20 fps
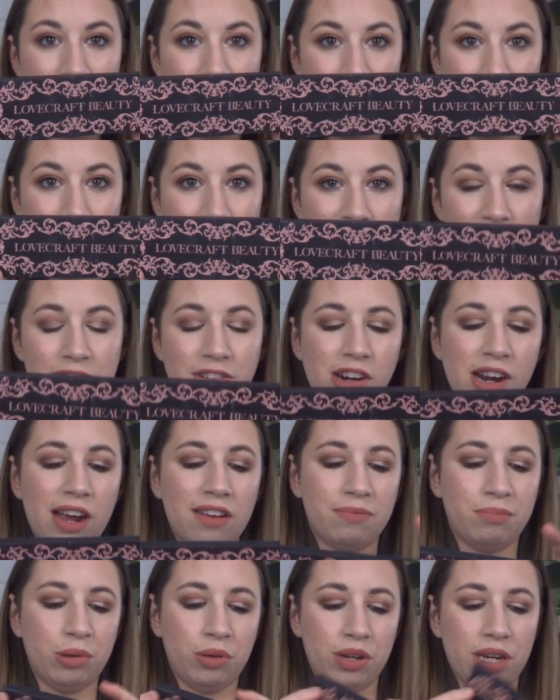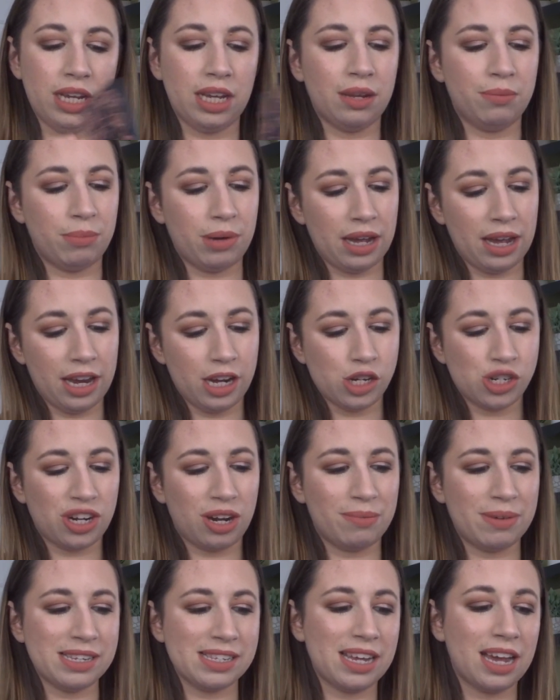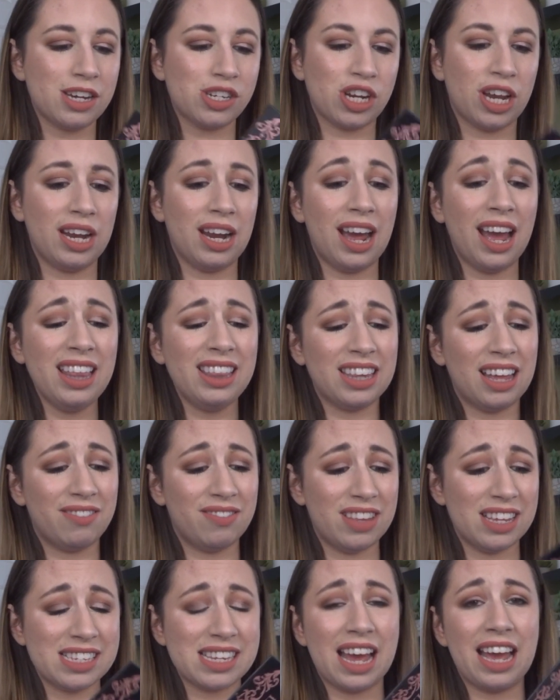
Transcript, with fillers: from Lovecraft Beauty in my shop my stash, and I love this.